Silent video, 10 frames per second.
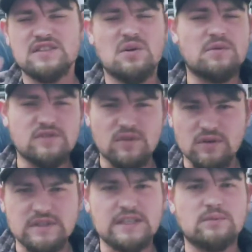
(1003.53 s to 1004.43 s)
It holds
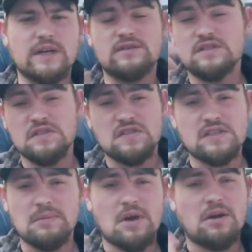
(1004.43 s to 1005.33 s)
13 rounds. It's a
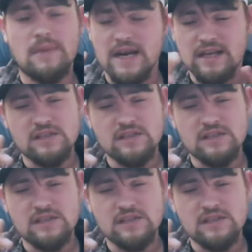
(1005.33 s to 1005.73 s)
semi-automatic.